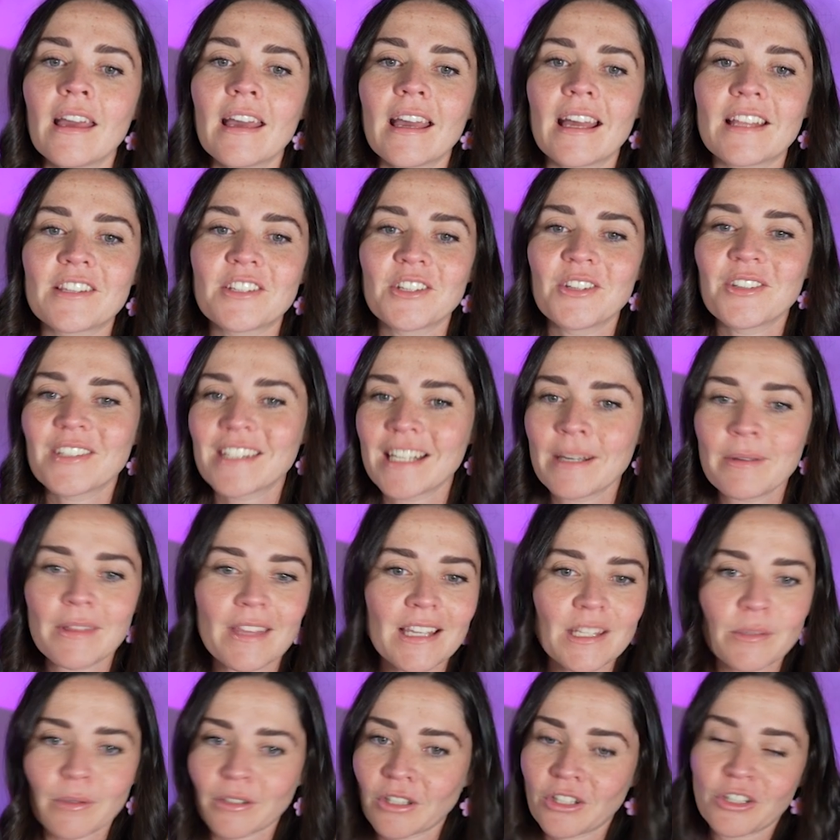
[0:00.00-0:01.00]
And so you'll see with
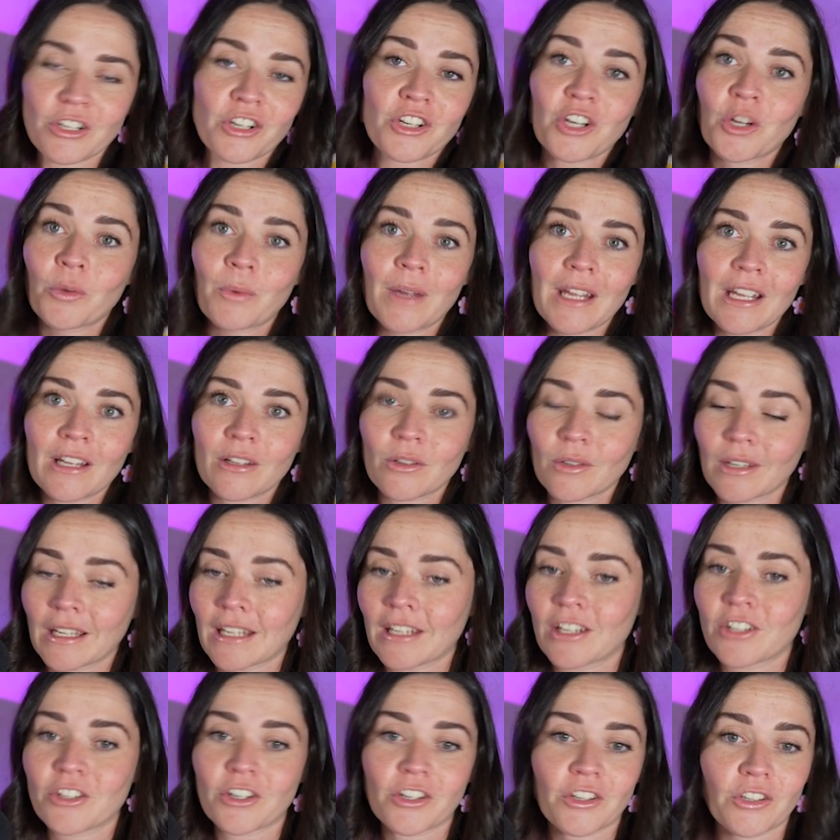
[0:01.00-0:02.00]
this one, you don't know where you're
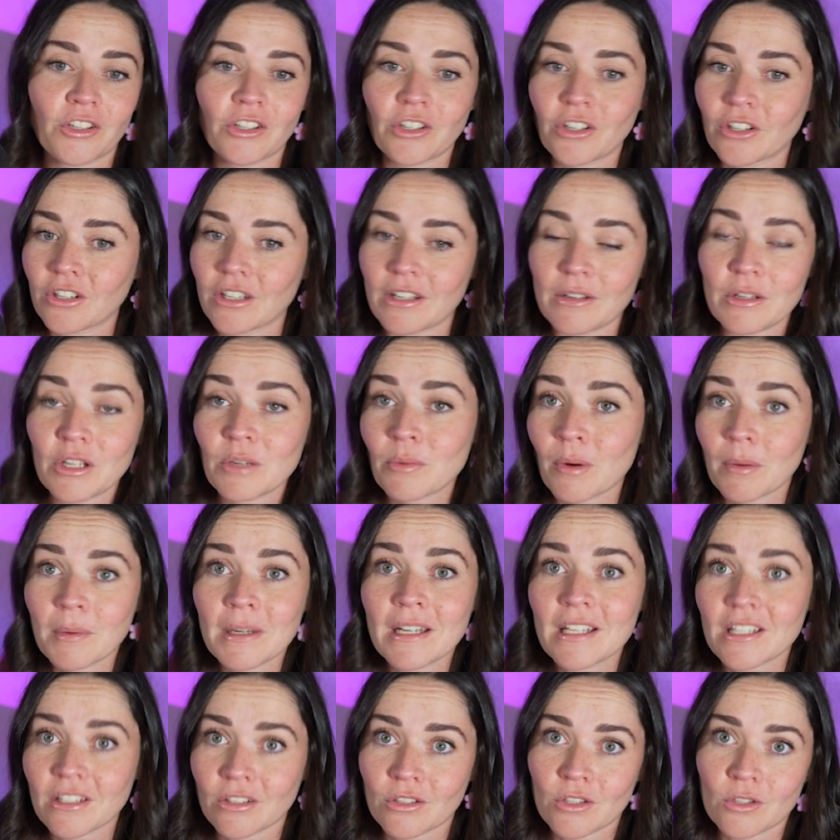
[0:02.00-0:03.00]
looking. You're probably
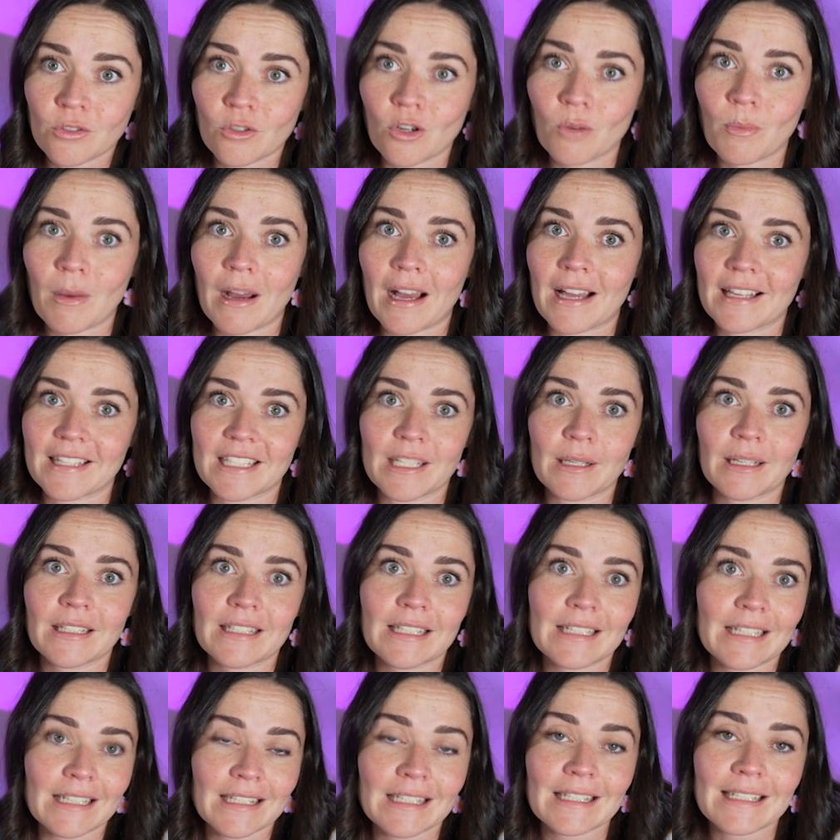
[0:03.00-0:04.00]
just going to scroll past it because
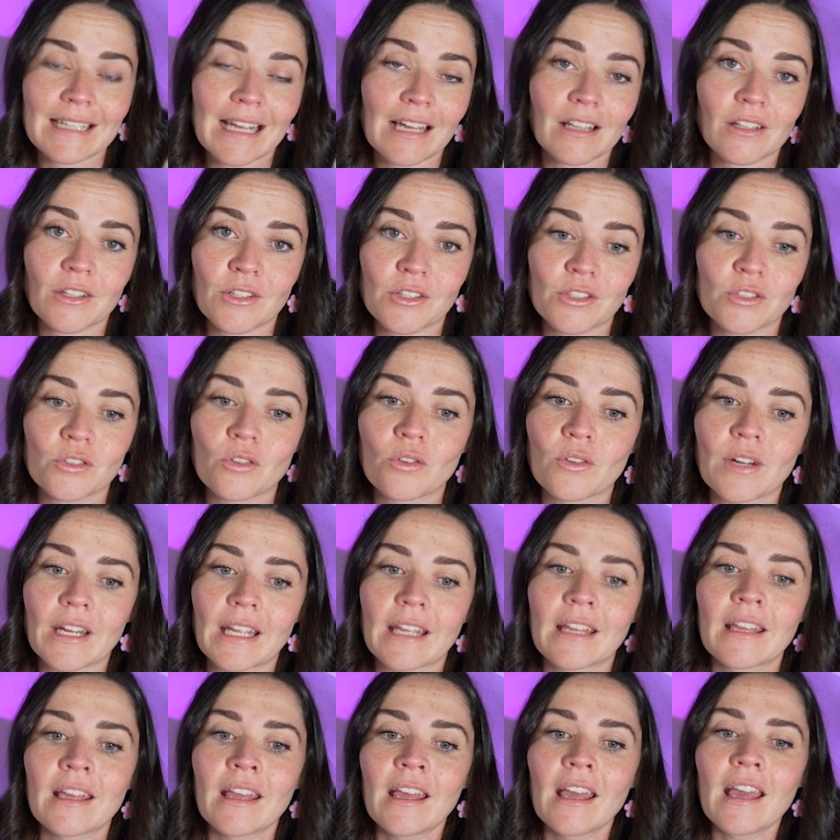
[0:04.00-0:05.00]
it doesn't tell a story.